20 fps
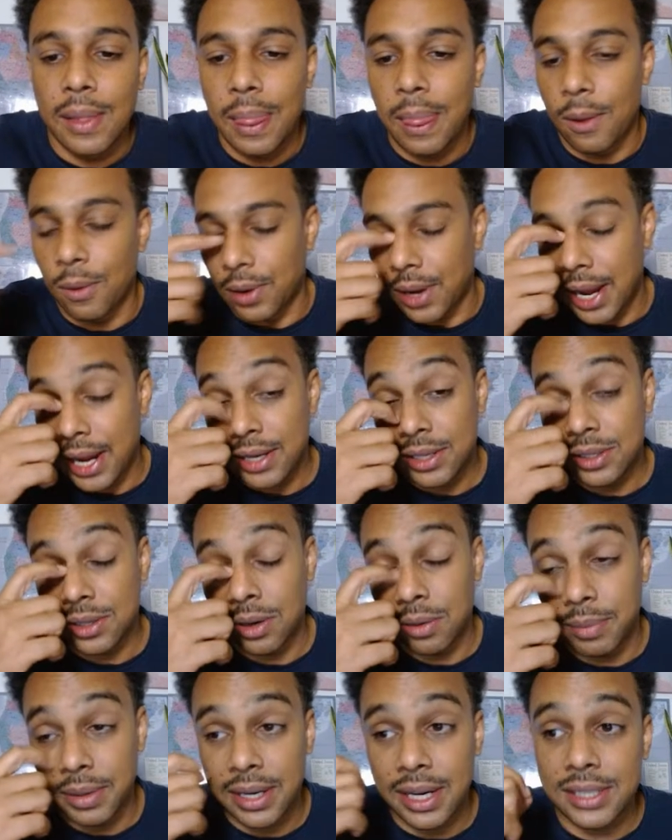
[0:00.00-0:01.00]
Okay,
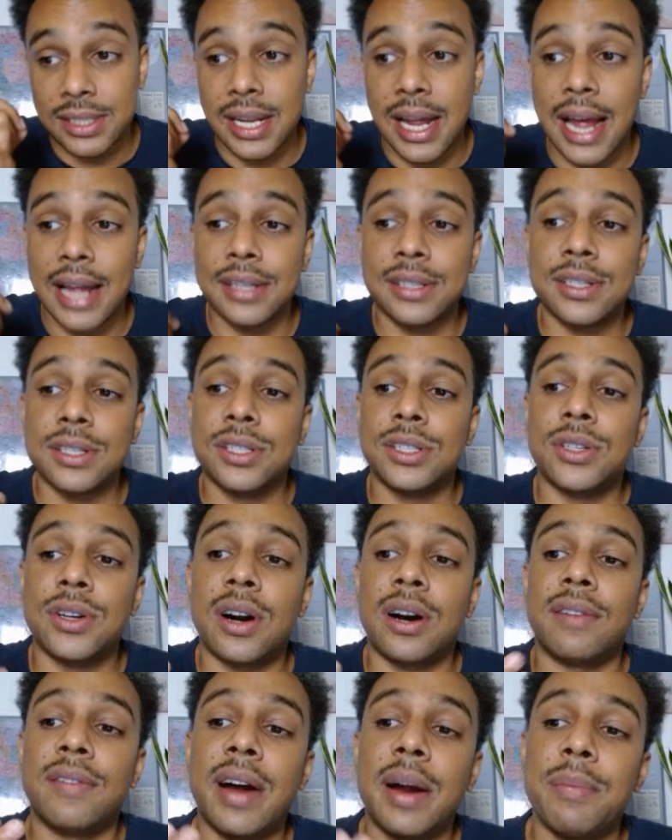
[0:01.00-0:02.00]
so because it has this
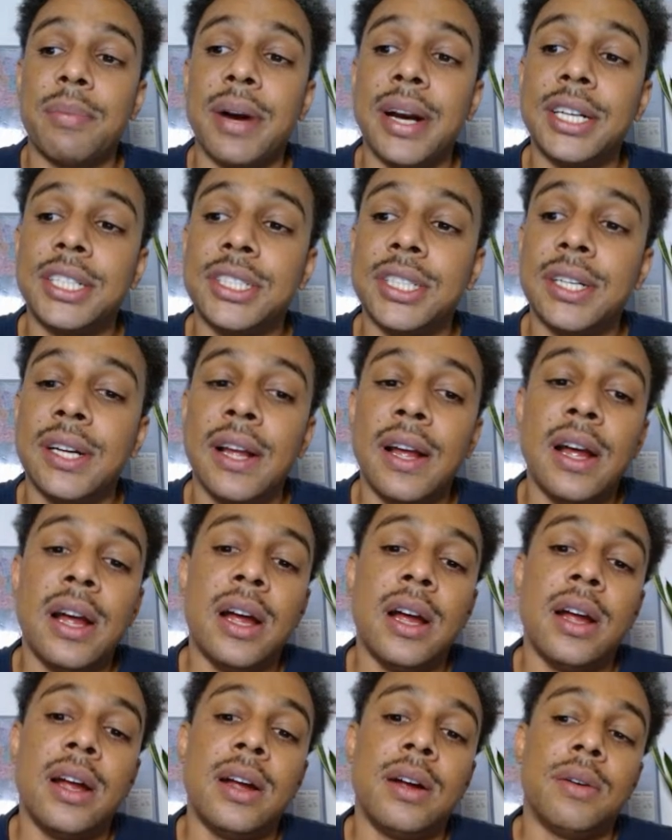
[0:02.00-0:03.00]
strong vibration,
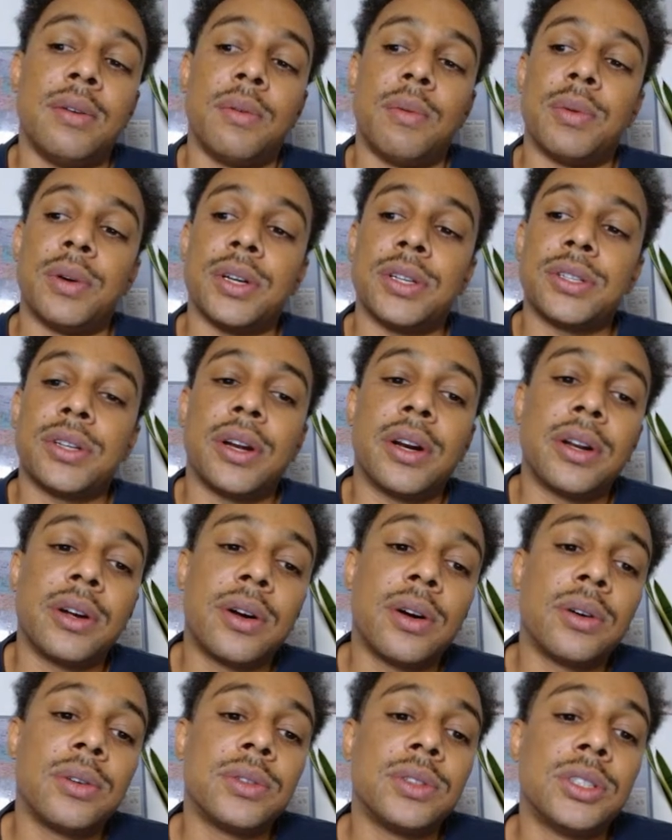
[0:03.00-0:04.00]
we're just gonna
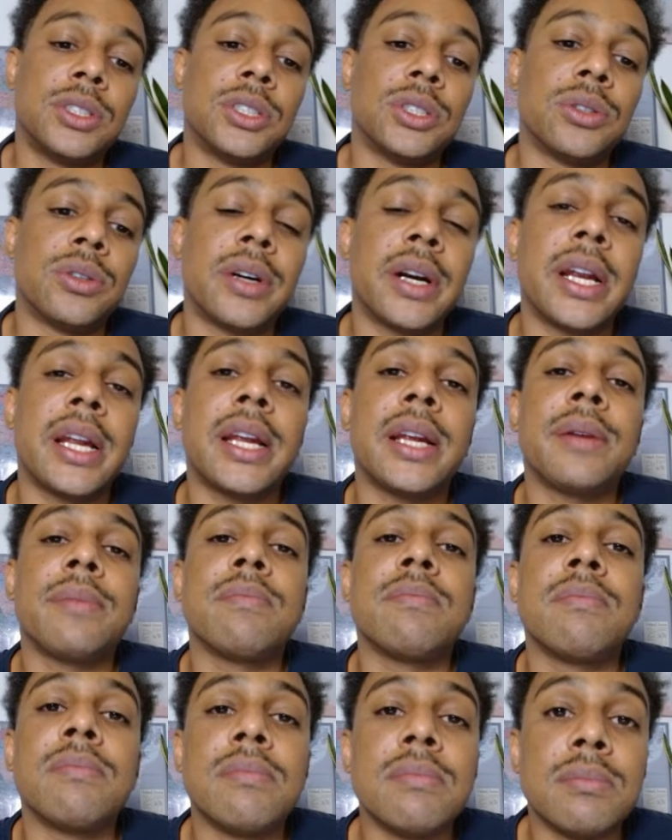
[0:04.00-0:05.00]
go
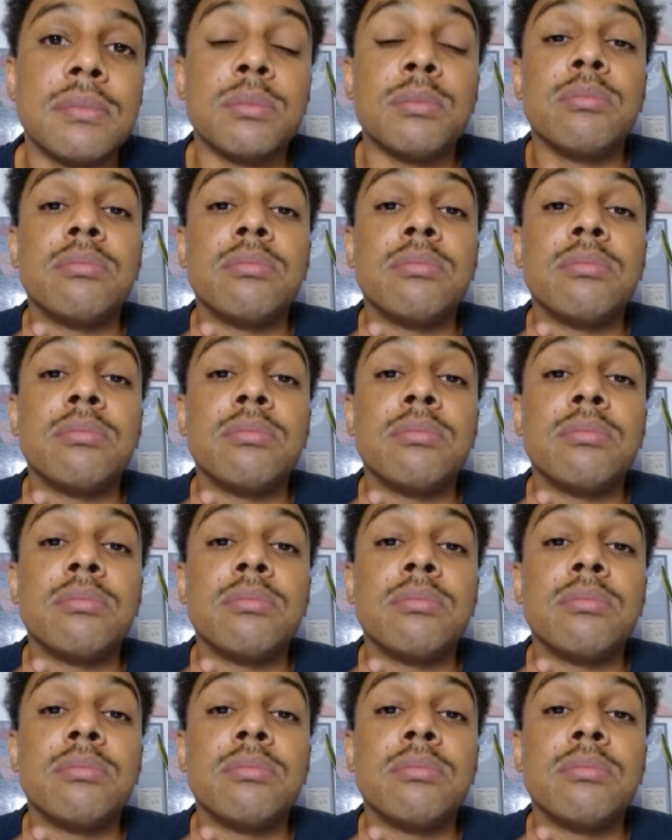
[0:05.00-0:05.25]
dreams.